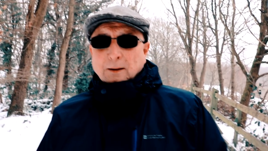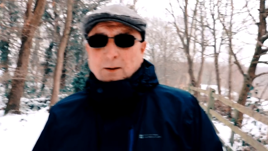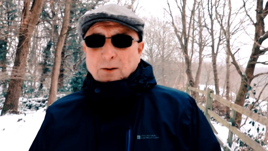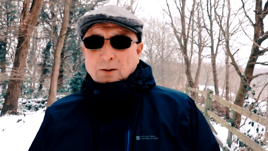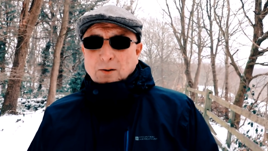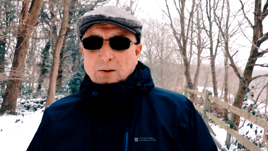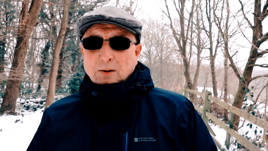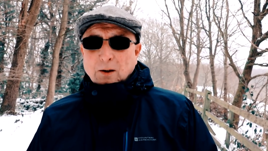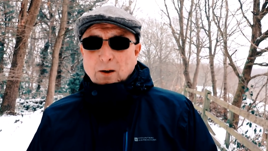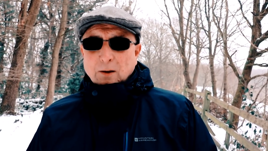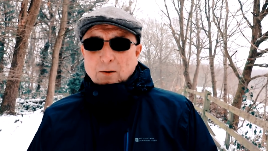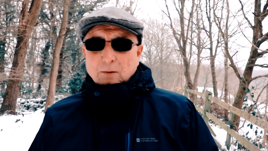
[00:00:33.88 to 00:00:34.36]

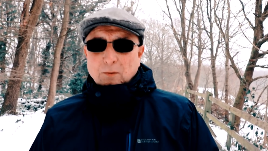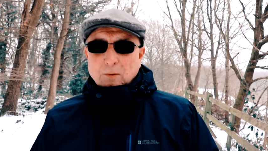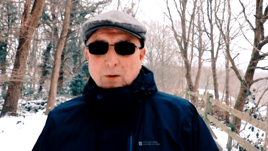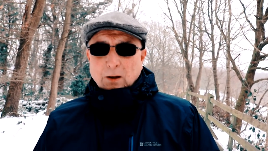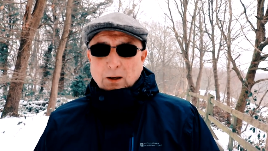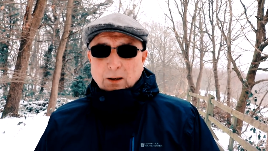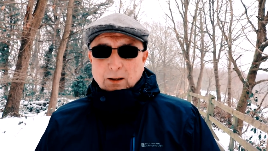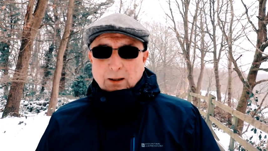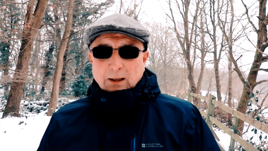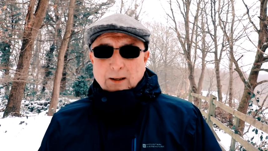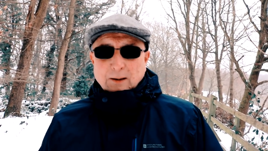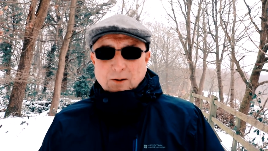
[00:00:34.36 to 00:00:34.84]
So
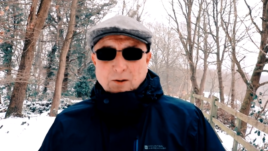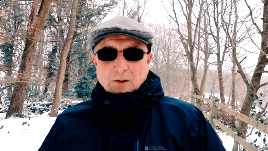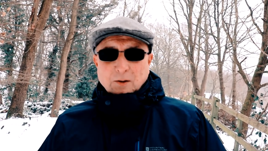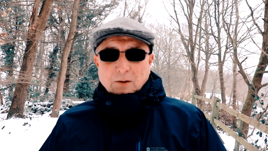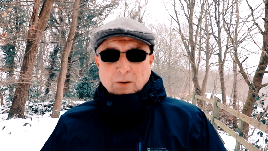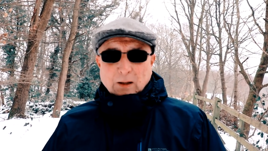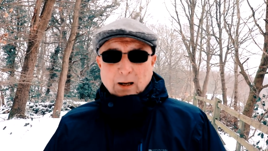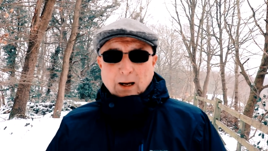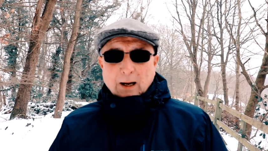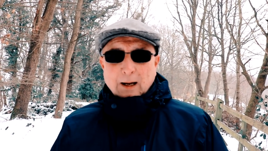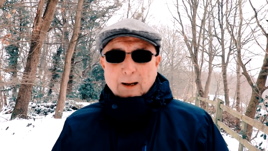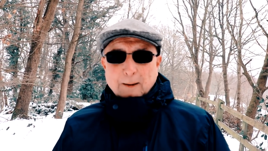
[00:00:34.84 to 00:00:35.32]
uh, they
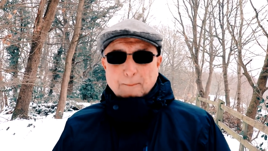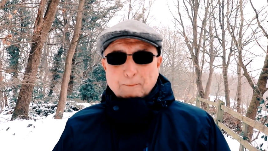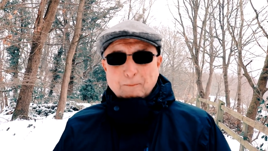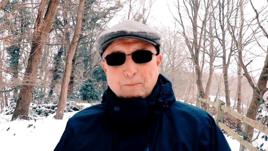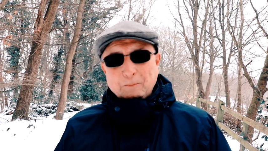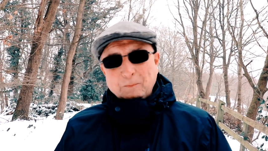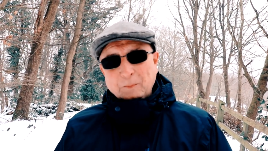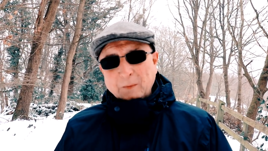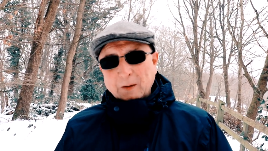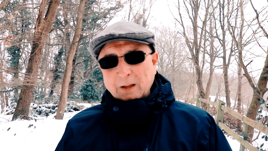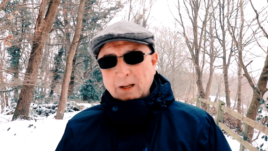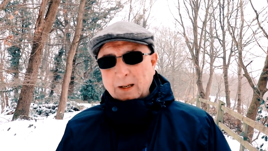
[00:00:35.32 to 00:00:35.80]
do that,
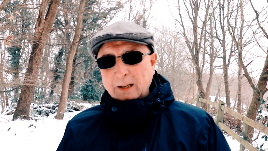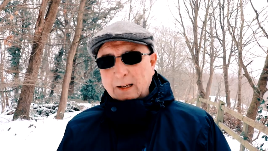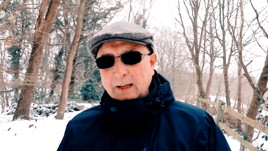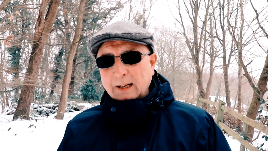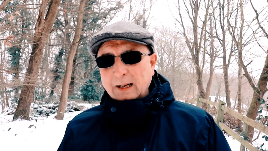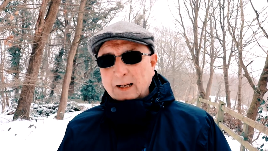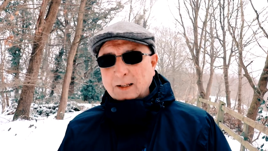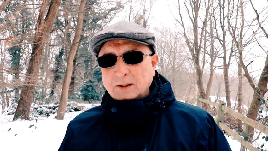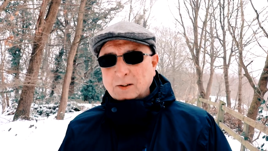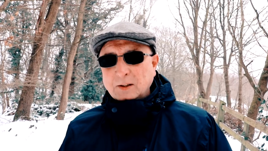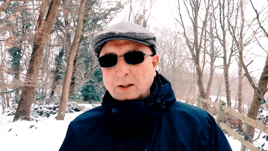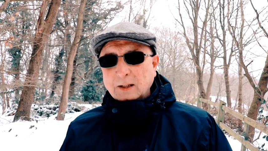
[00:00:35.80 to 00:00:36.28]
and it
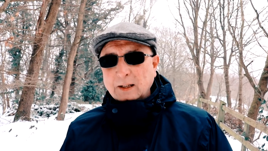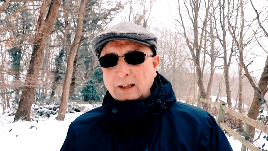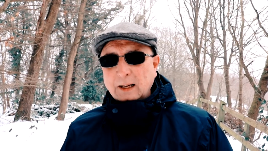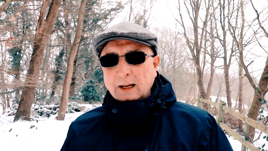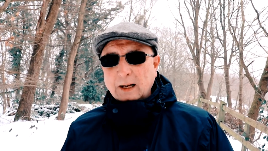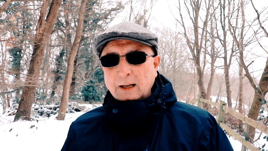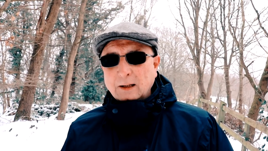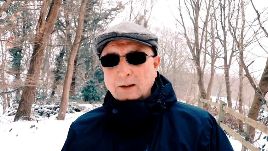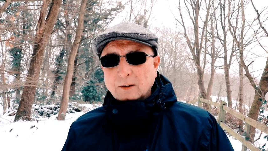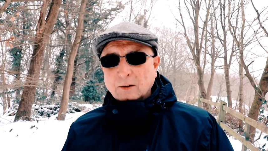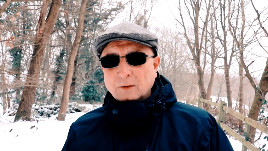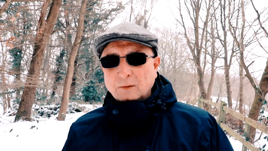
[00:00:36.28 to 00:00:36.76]
gets to the
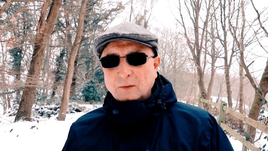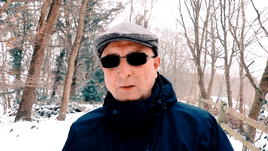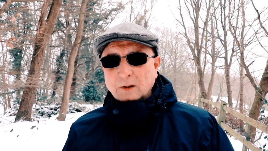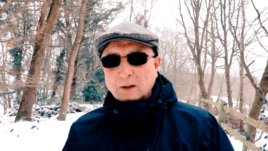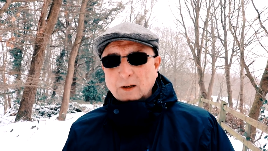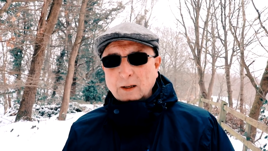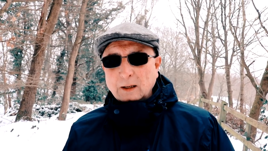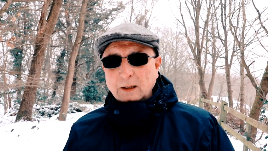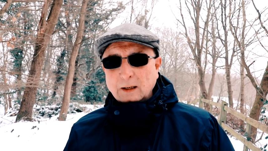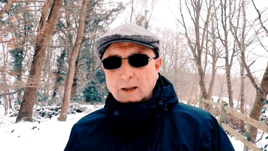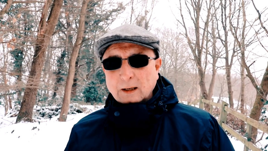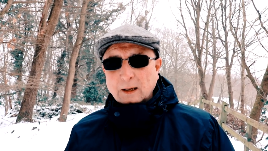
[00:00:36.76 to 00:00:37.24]
end of
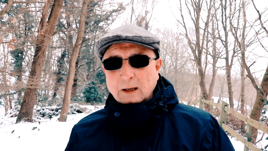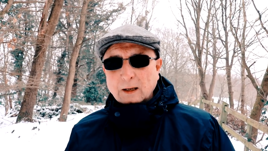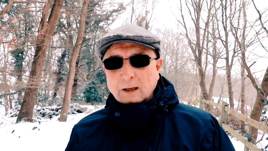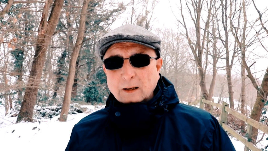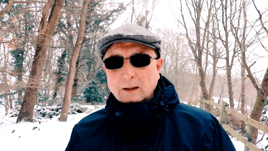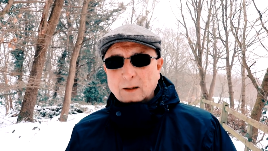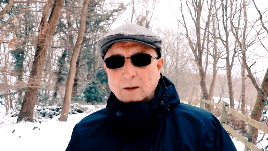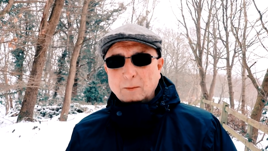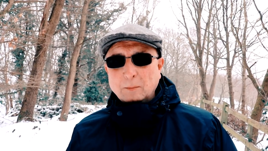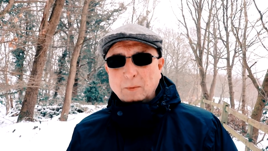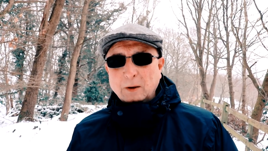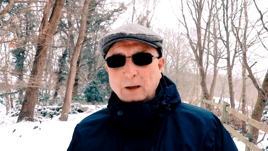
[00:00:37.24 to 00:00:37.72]
the,
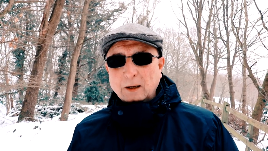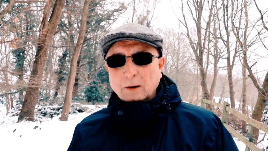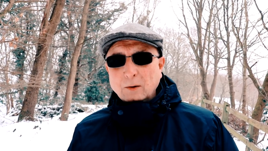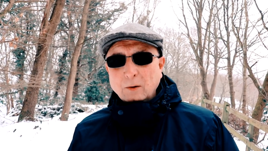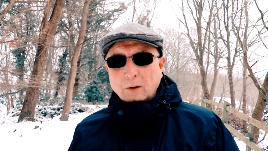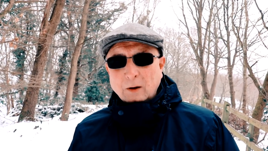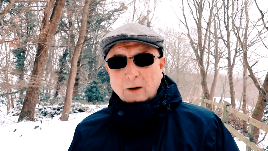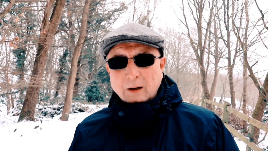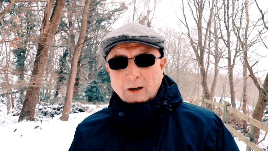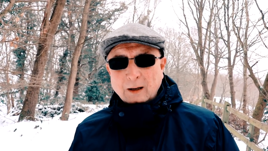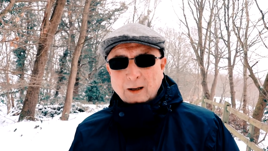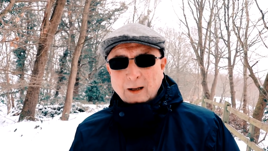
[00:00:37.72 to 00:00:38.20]
uh, the
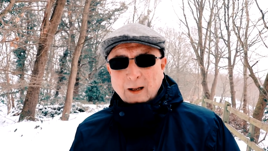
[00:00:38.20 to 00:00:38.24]
meal,